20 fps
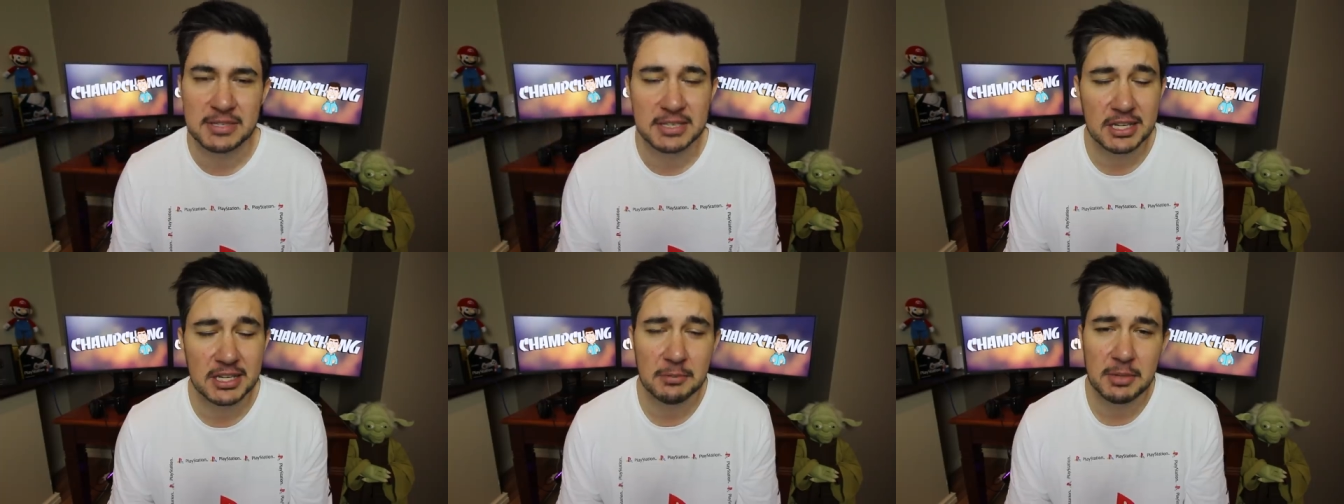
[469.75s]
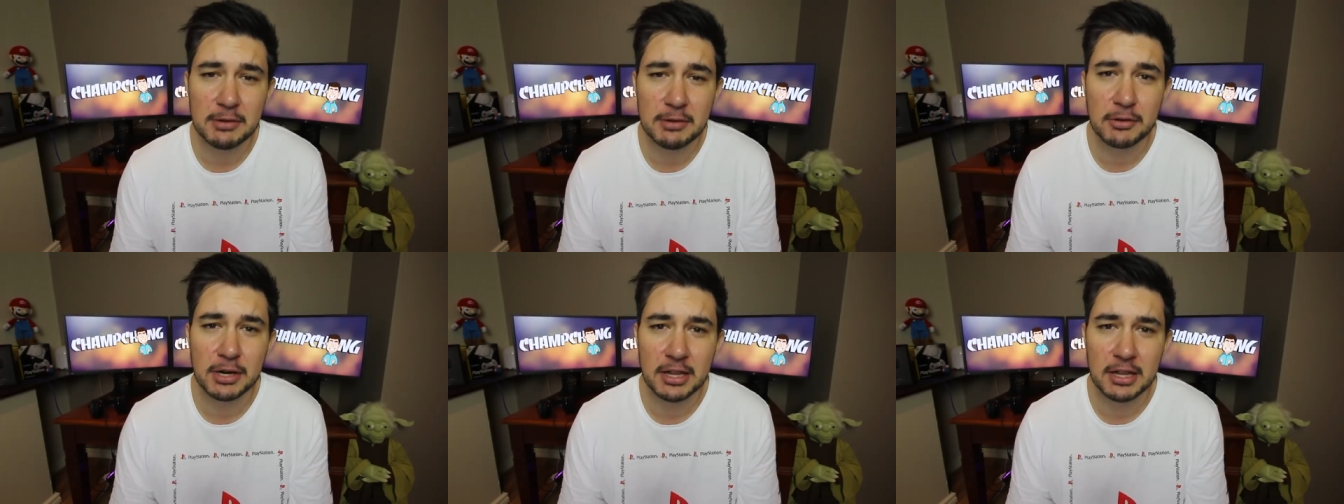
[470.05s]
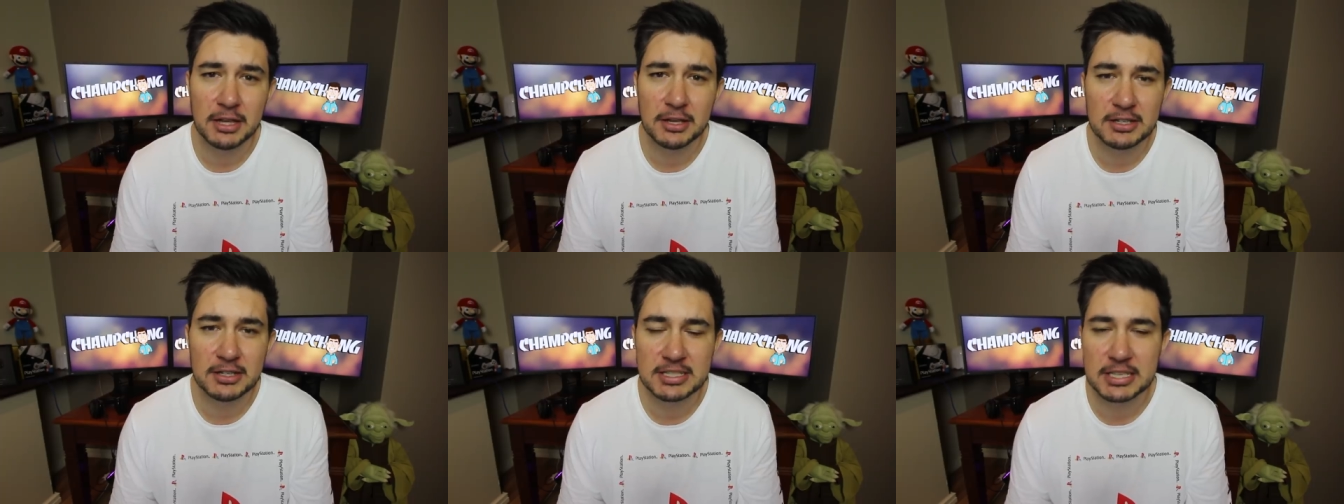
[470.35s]
It's going to be a
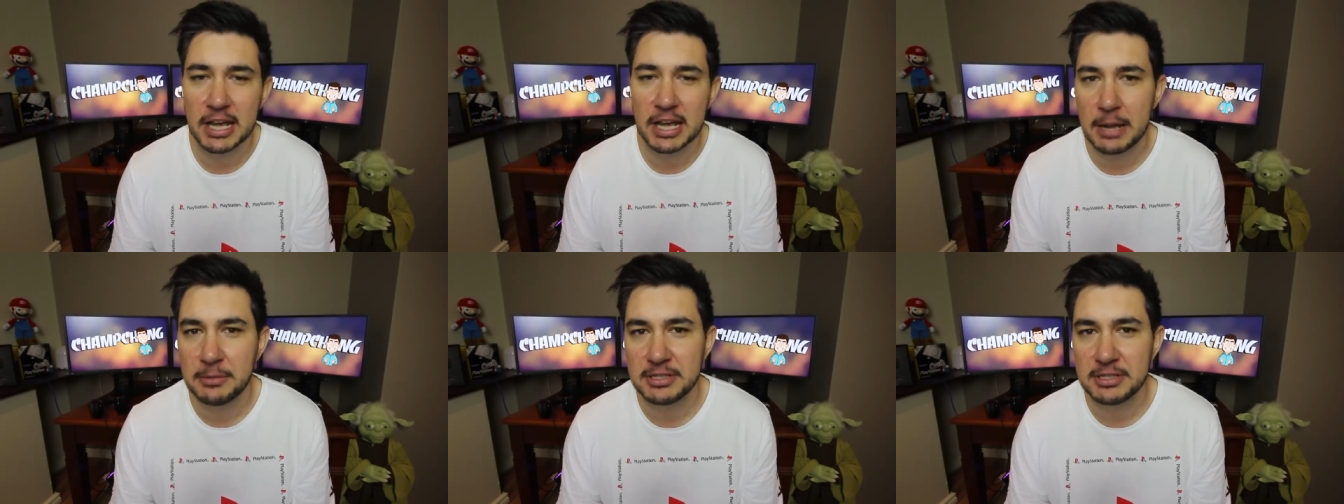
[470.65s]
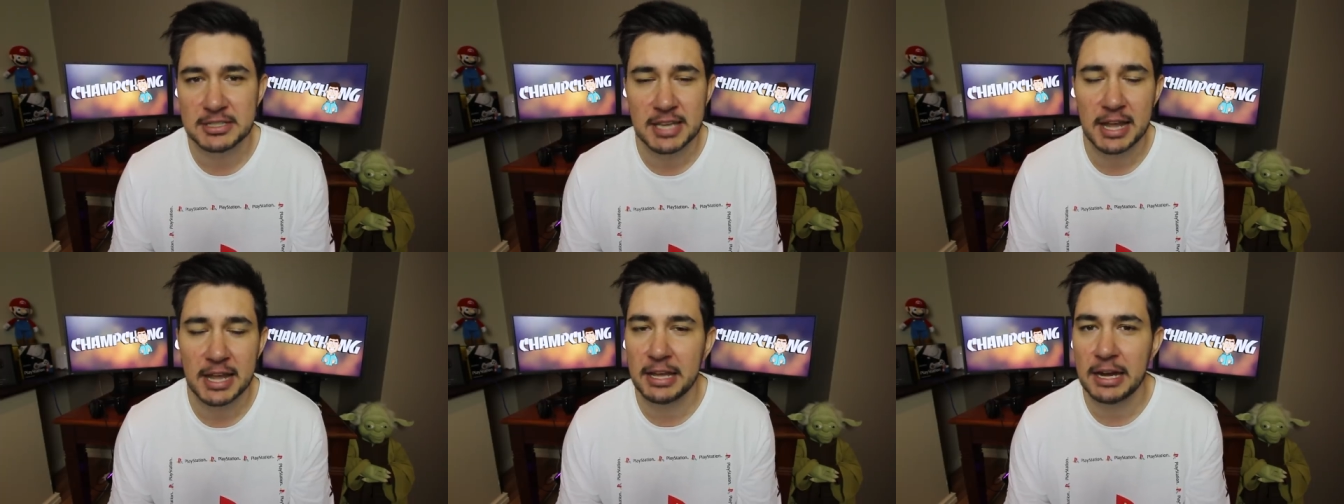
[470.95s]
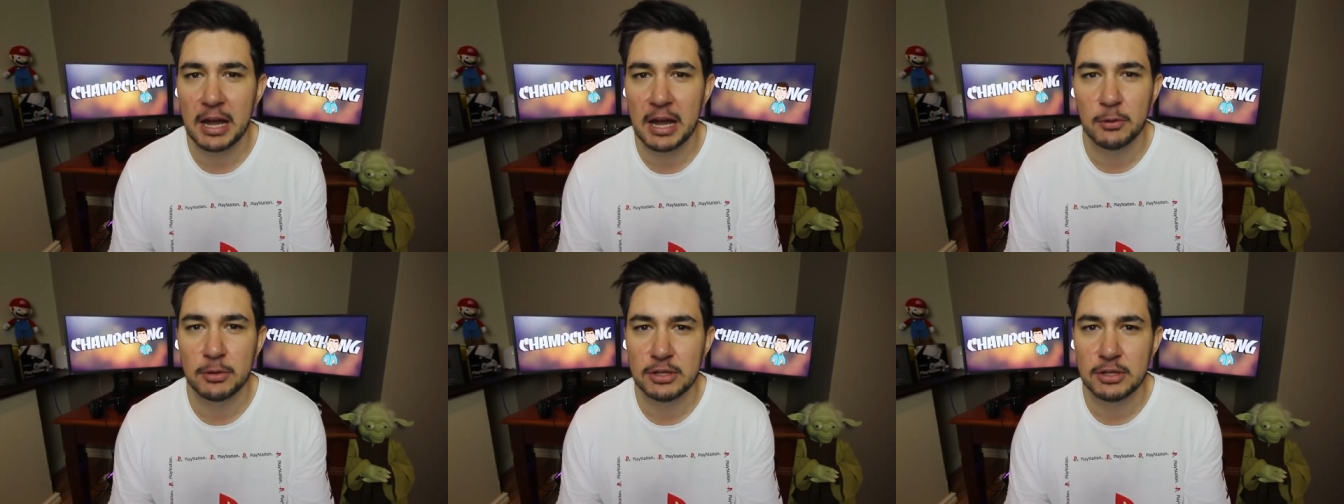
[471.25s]
really good time just
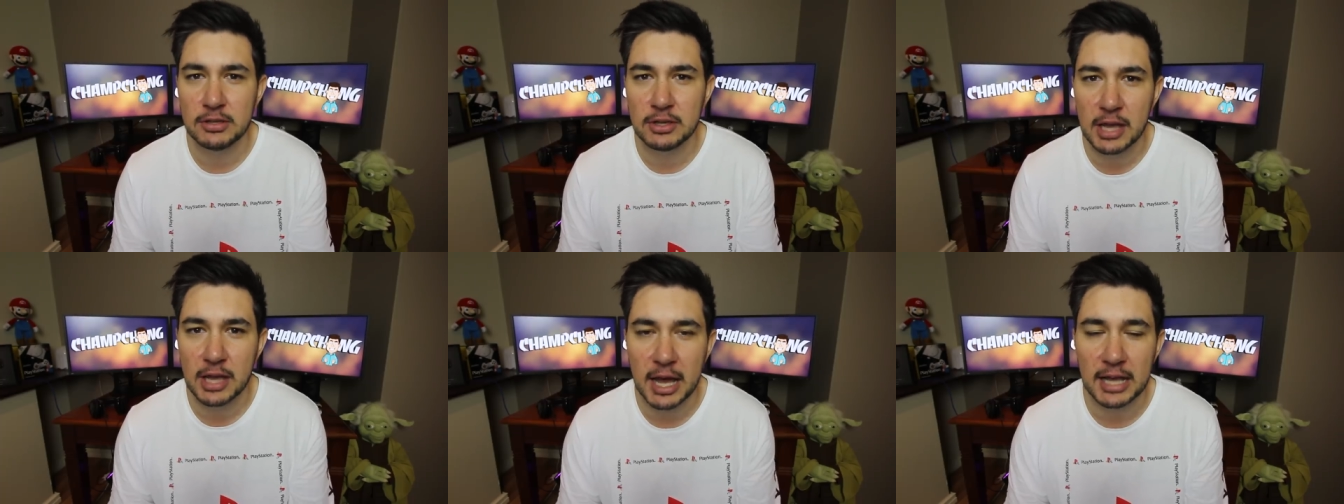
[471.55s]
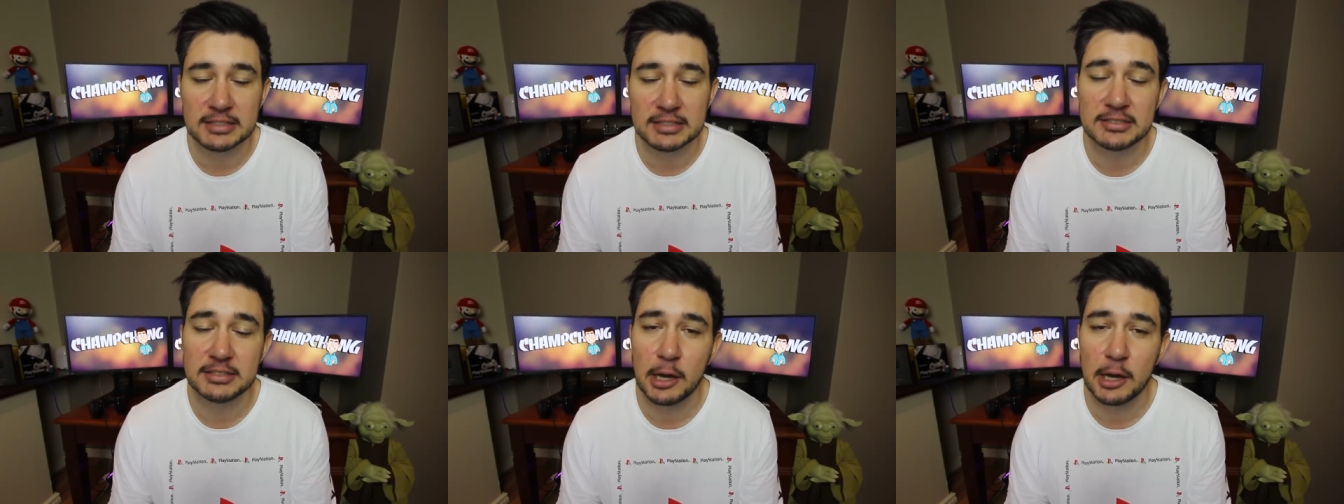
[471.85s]
hanging out with you guys.